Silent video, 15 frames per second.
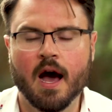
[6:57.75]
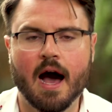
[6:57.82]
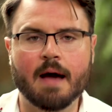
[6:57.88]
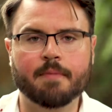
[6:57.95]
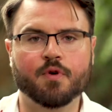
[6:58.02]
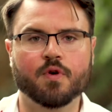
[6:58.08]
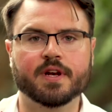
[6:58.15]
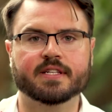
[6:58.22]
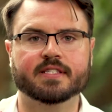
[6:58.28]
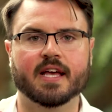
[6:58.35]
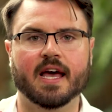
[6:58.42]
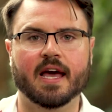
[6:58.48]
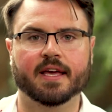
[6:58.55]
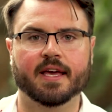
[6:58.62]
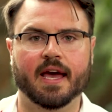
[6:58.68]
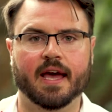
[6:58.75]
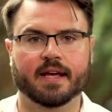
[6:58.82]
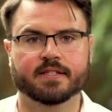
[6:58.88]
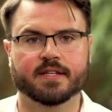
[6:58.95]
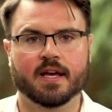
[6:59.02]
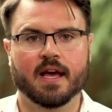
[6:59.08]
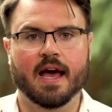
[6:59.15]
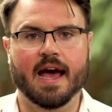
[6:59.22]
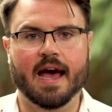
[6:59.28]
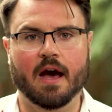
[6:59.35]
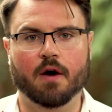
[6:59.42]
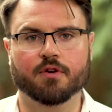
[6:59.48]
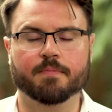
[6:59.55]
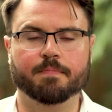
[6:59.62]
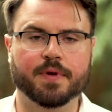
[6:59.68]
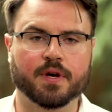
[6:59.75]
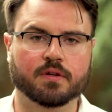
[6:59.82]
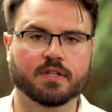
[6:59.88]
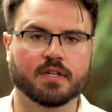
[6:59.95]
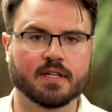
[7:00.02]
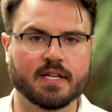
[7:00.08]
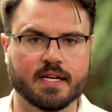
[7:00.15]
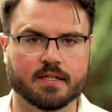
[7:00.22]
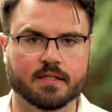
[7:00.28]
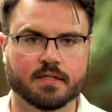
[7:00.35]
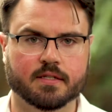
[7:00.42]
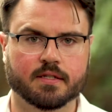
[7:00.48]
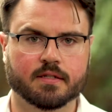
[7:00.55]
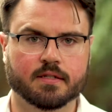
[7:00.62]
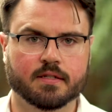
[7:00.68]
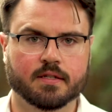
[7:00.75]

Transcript: I'm going to tag as how to build a list.